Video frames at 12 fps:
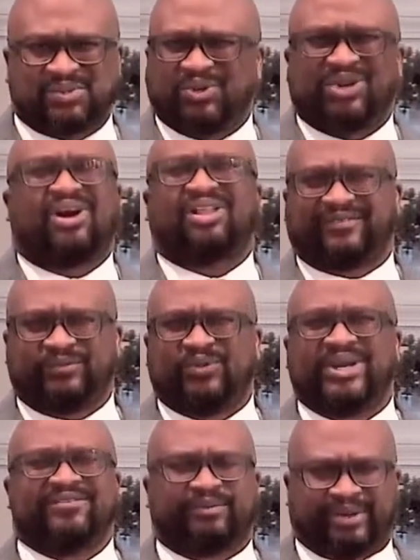We
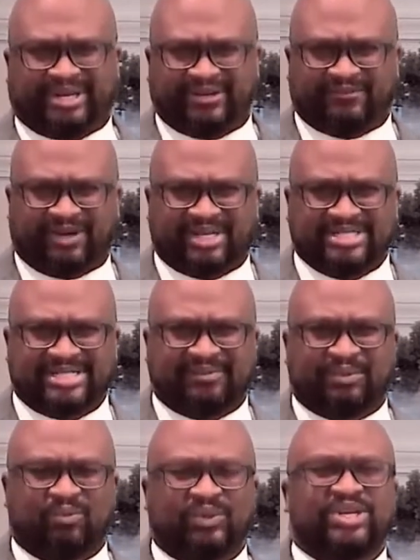want everybody to volunteer,
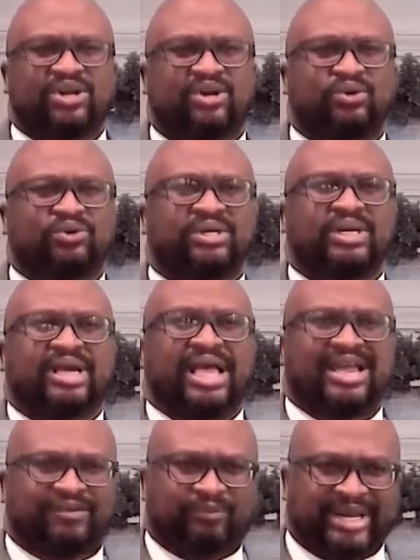but we know
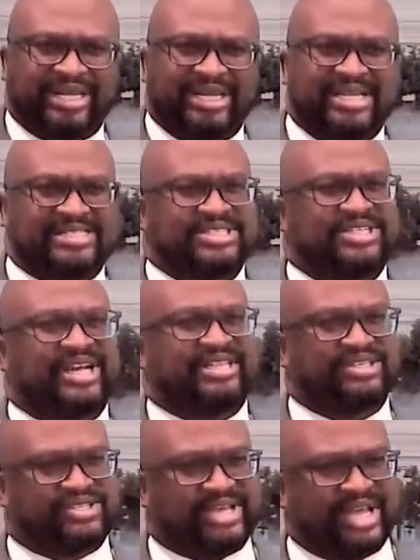everybody needs to check
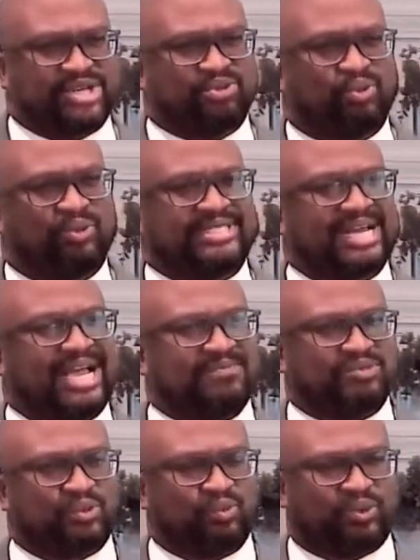their schedule, what
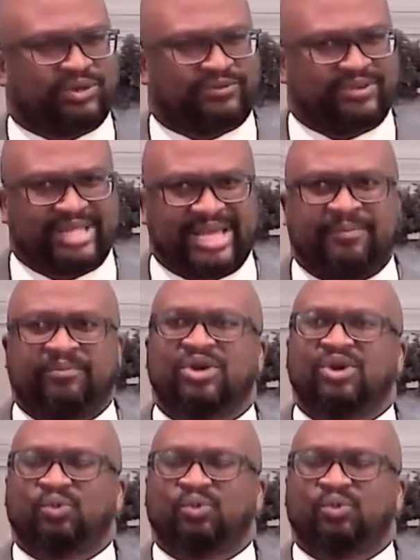times work for them.